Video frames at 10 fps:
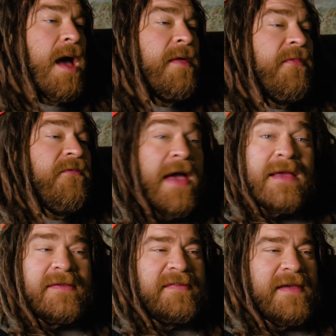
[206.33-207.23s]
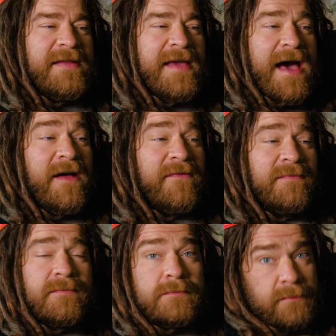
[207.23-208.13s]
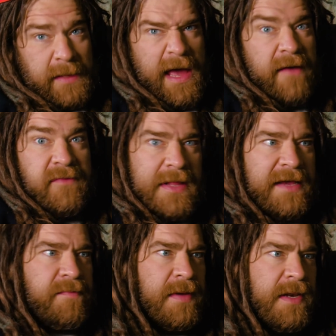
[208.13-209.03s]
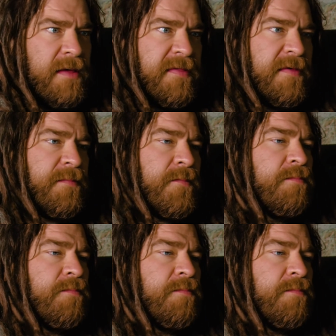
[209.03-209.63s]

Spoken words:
"Thanks," said Calvin. Calvin liked peanuts.